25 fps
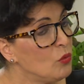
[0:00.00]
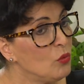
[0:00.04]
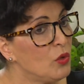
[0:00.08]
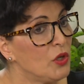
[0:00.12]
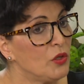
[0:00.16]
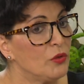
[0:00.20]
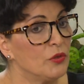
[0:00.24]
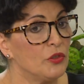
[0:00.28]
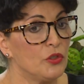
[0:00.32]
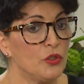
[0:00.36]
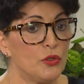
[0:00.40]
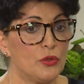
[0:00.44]

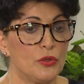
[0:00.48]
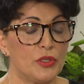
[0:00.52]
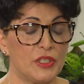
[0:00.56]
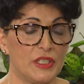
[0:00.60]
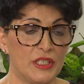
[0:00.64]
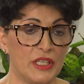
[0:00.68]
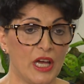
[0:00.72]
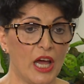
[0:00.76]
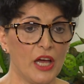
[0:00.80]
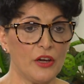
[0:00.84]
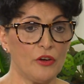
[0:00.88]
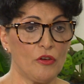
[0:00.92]
Well, you
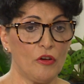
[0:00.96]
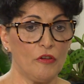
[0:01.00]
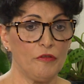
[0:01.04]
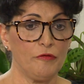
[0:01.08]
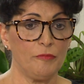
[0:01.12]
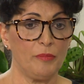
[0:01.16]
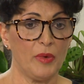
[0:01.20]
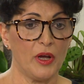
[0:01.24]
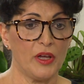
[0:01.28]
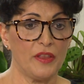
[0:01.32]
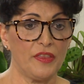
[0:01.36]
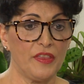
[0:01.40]
start
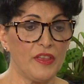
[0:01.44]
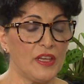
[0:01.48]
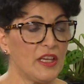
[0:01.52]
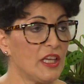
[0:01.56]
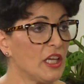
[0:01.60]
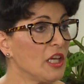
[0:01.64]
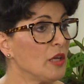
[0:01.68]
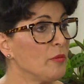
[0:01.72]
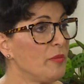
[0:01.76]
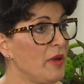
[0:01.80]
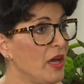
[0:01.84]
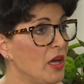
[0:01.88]
off by
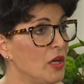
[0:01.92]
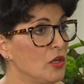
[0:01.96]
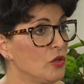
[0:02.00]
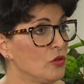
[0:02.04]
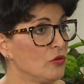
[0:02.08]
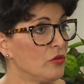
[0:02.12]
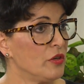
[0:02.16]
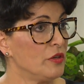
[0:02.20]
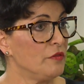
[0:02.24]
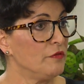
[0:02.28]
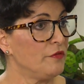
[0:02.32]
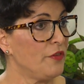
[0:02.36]
thinking about
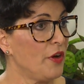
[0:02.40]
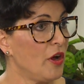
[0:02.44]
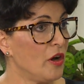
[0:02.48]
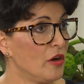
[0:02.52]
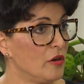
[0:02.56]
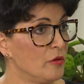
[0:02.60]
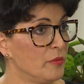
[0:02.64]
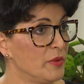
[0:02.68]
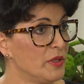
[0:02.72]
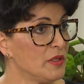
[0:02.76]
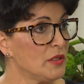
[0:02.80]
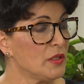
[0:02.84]
your
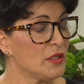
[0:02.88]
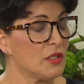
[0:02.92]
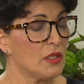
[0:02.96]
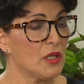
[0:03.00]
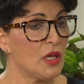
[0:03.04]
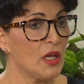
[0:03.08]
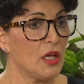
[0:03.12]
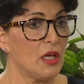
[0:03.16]
environment.